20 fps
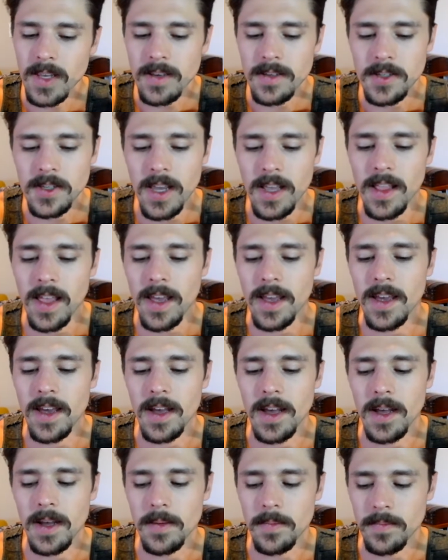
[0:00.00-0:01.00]
like
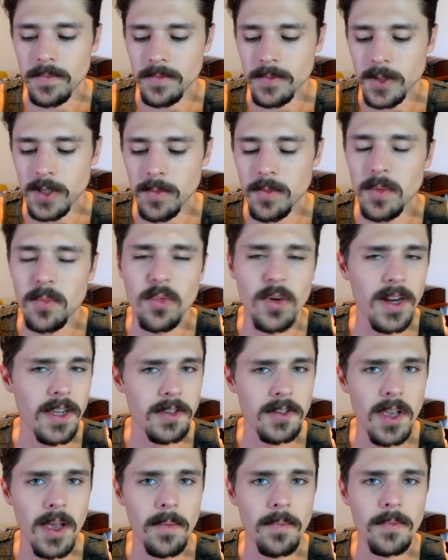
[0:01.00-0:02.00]
someone
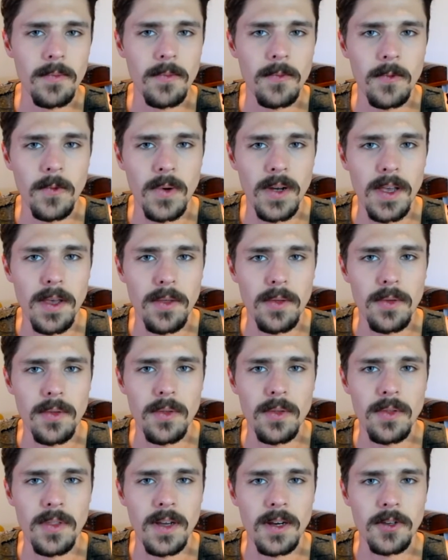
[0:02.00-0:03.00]
breaks up
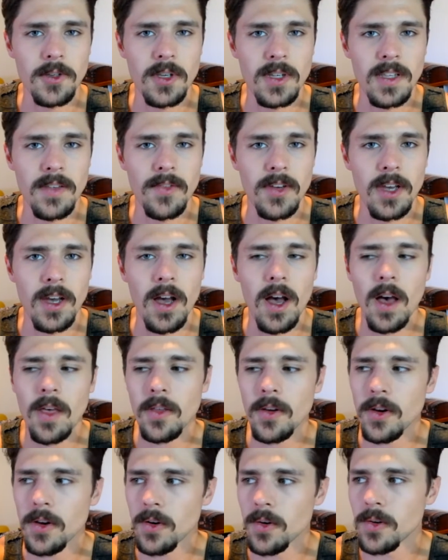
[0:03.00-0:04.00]
with their significant
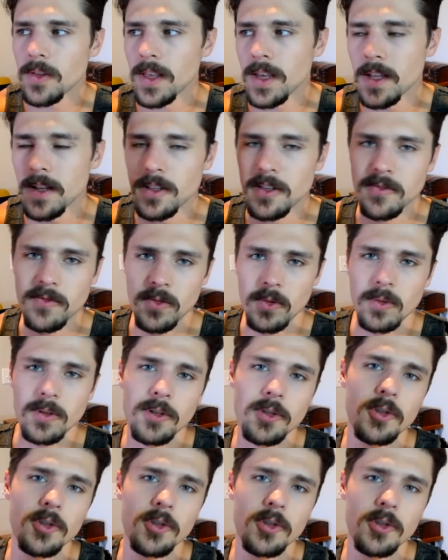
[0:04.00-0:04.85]
other, or they get a divorce or